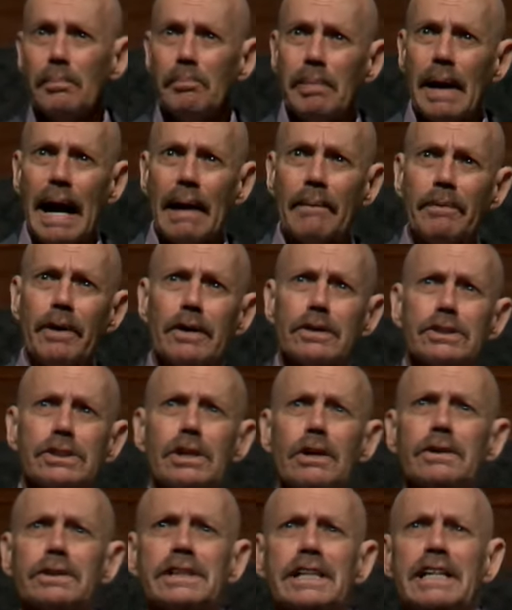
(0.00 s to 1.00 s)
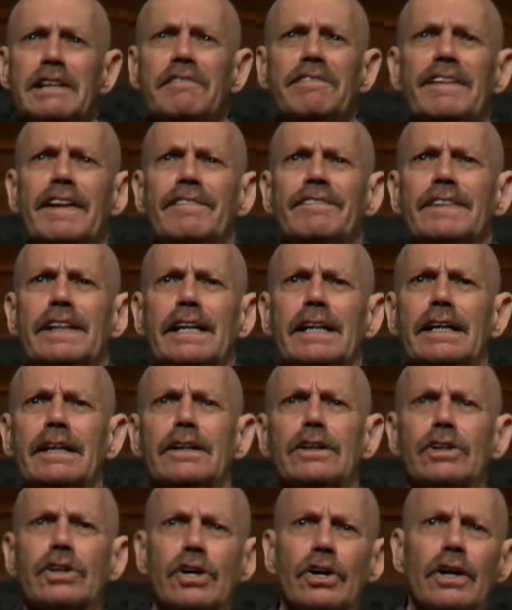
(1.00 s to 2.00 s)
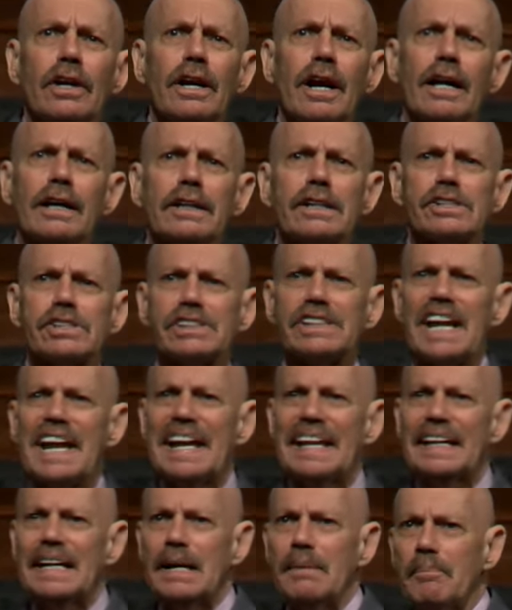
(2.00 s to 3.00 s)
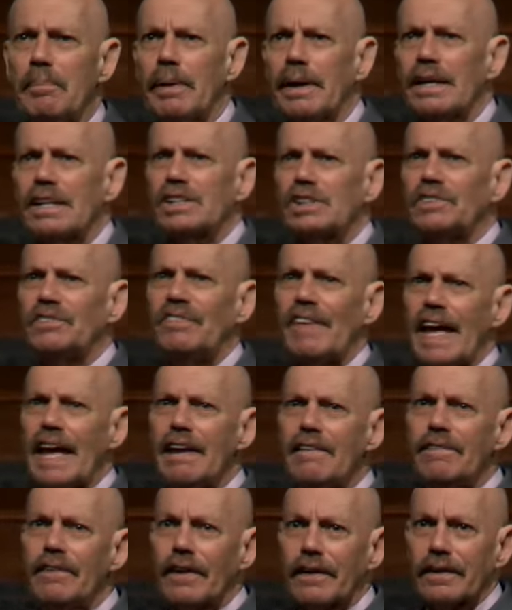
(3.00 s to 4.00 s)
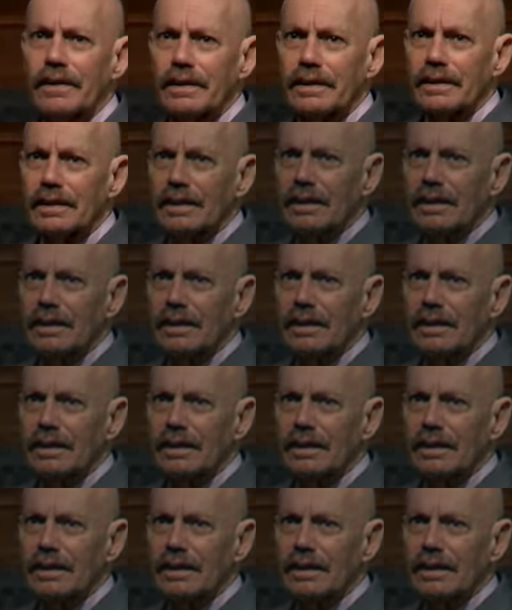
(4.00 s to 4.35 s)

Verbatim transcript: Proverbs 13, 15. Good understanding brings favor,